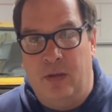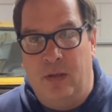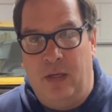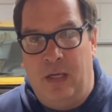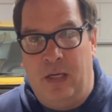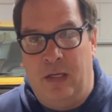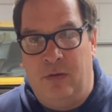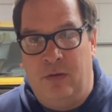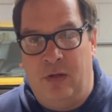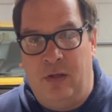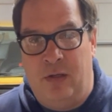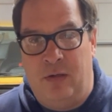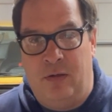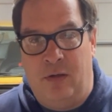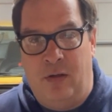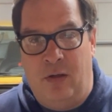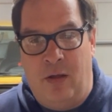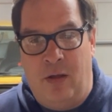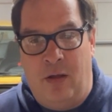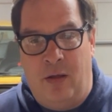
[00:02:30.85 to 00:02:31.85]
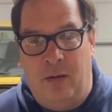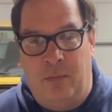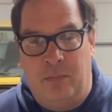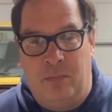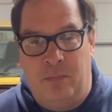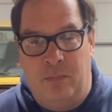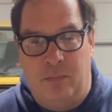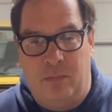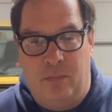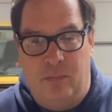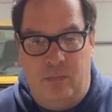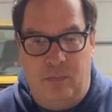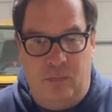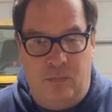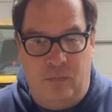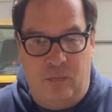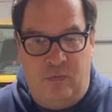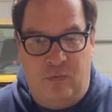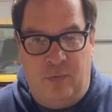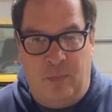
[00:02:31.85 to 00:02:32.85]
and then
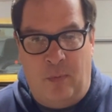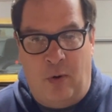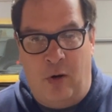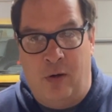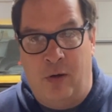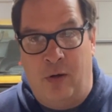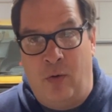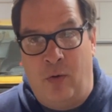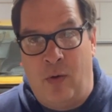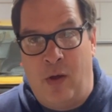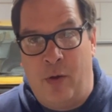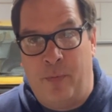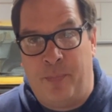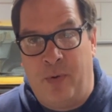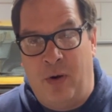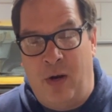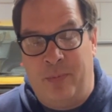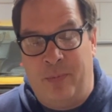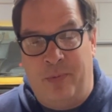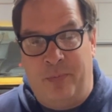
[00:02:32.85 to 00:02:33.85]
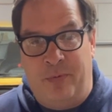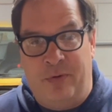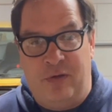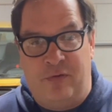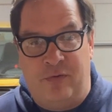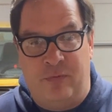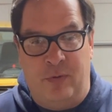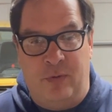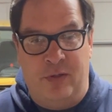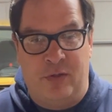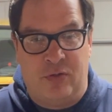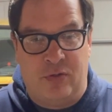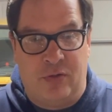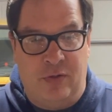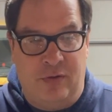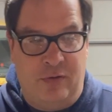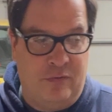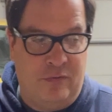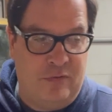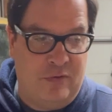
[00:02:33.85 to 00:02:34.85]
tomorrow I'll probably switch to
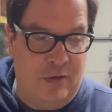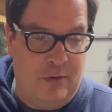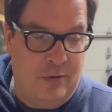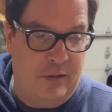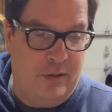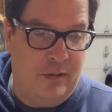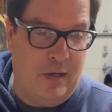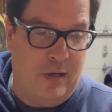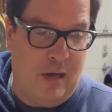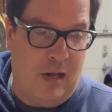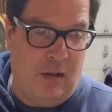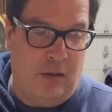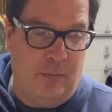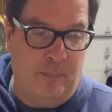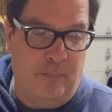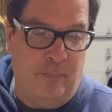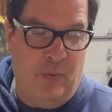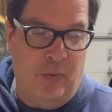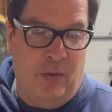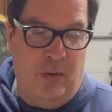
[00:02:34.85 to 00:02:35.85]
the steering column.